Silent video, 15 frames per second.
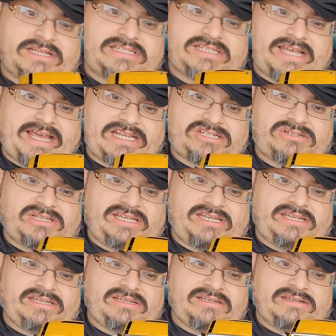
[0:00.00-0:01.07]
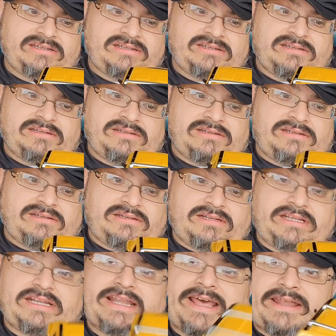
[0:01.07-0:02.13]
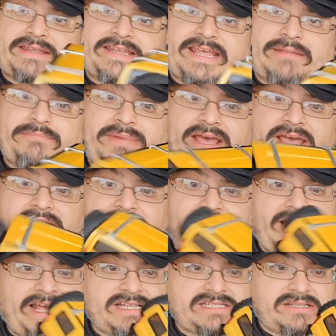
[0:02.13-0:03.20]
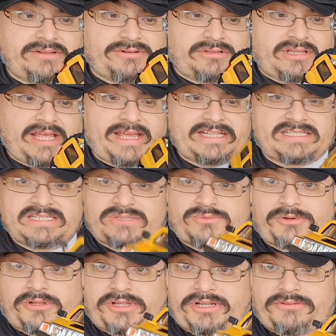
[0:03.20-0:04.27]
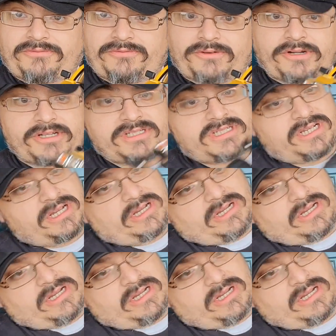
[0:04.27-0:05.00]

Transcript: it's actually not that bad. It has little lights as well in the front.